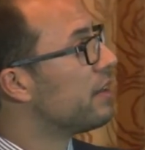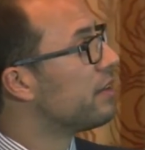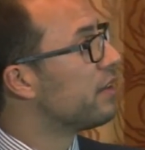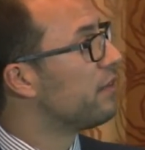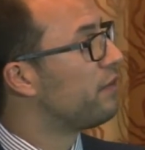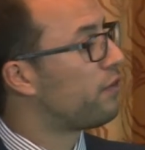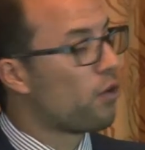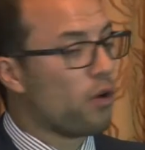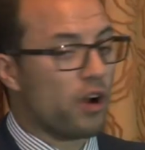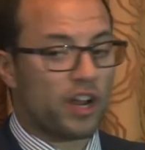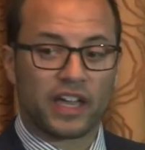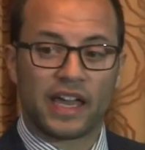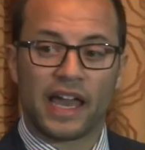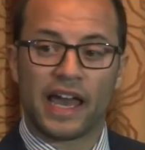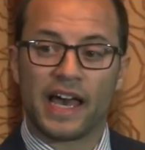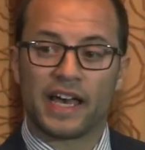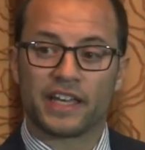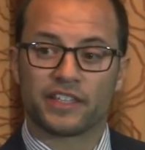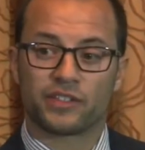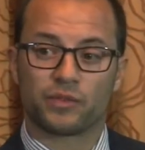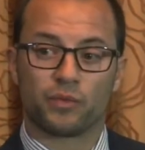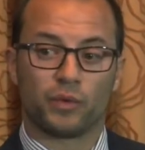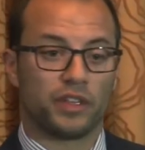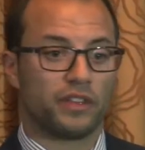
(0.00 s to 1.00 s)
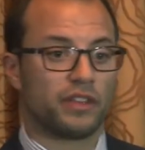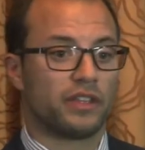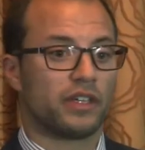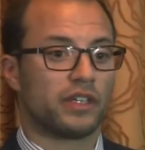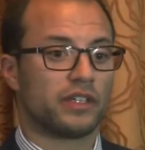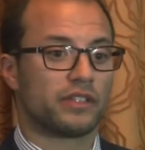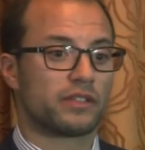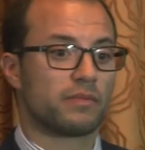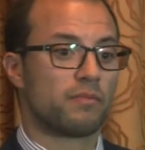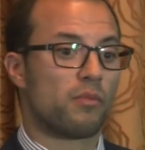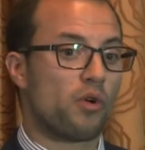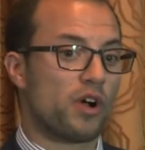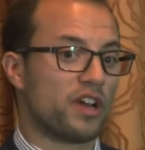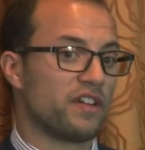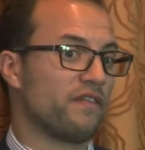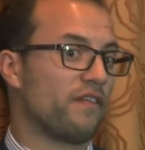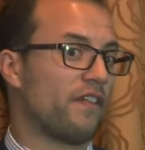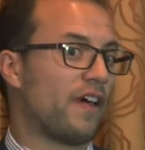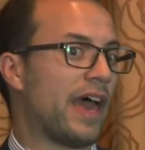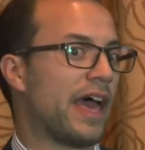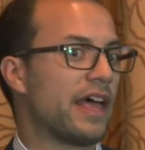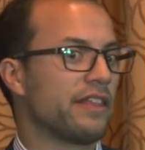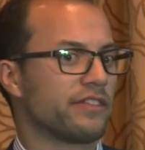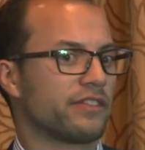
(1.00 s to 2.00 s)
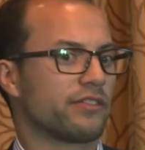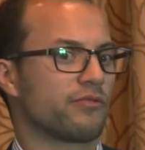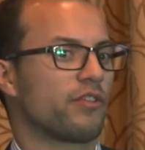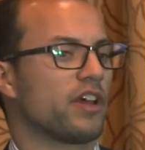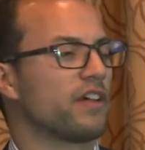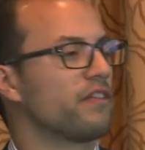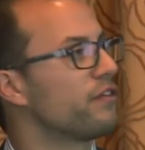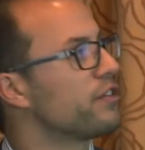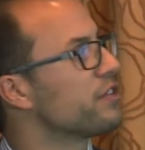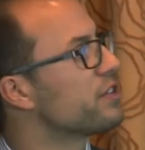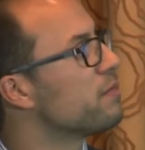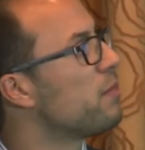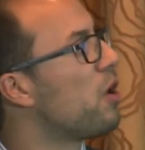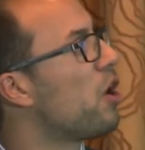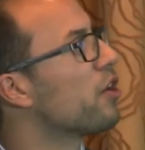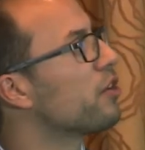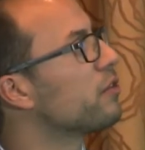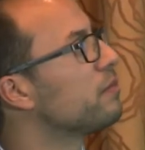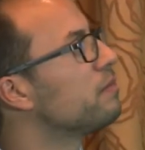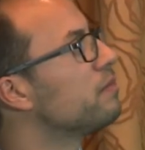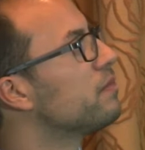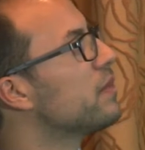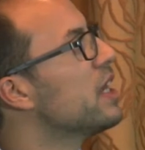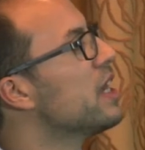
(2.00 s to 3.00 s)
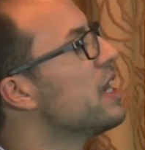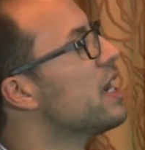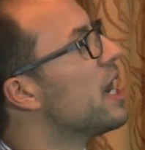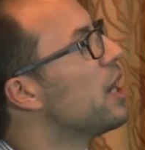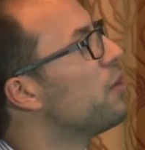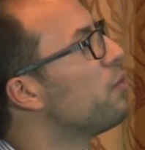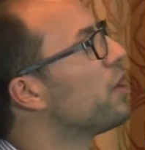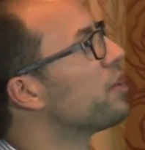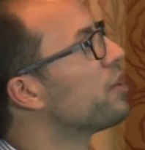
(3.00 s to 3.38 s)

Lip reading: forecast with his more advanced reference model. And